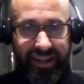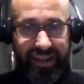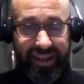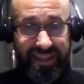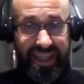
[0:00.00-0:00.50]

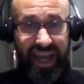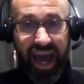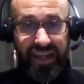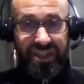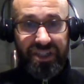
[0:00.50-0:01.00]
is the
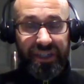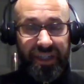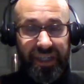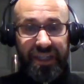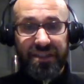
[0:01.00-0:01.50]
action,
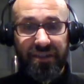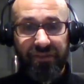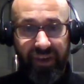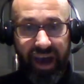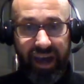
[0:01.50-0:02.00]
he is the
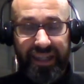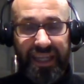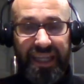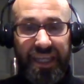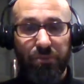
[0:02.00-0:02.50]
fact.
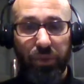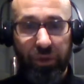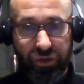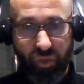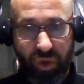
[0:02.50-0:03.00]
He
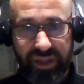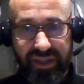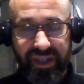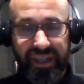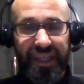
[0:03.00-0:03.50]
puts away
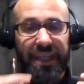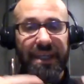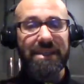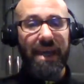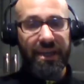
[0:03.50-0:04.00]
sin,
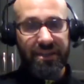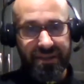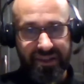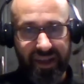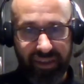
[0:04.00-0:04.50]
he
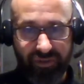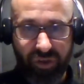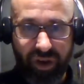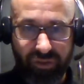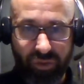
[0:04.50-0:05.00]
tastes death
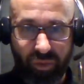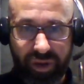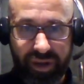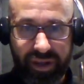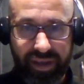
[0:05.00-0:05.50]
for
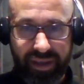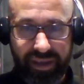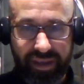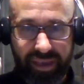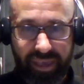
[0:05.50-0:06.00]
everyone.
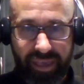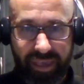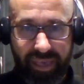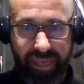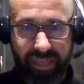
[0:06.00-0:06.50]

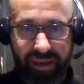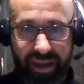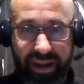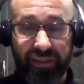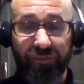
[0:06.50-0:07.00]

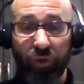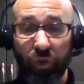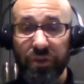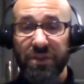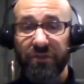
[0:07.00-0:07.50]
And in the
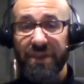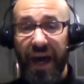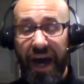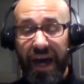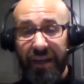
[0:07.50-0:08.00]
fullness of
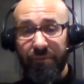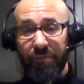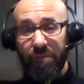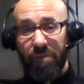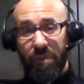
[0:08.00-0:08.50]
time,
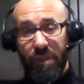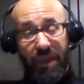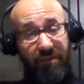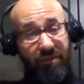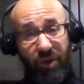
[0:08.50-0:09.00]

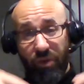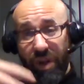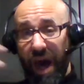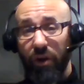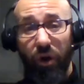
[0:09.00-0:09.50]
even though
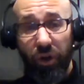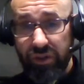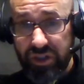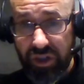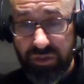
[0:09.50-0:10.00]
not all are
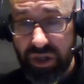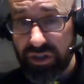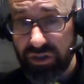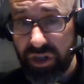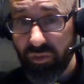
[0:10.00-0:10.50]
subject
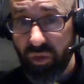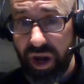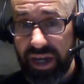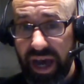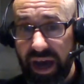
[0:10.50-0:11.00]
to him
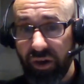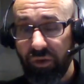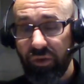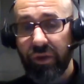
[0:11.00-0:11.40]
right now,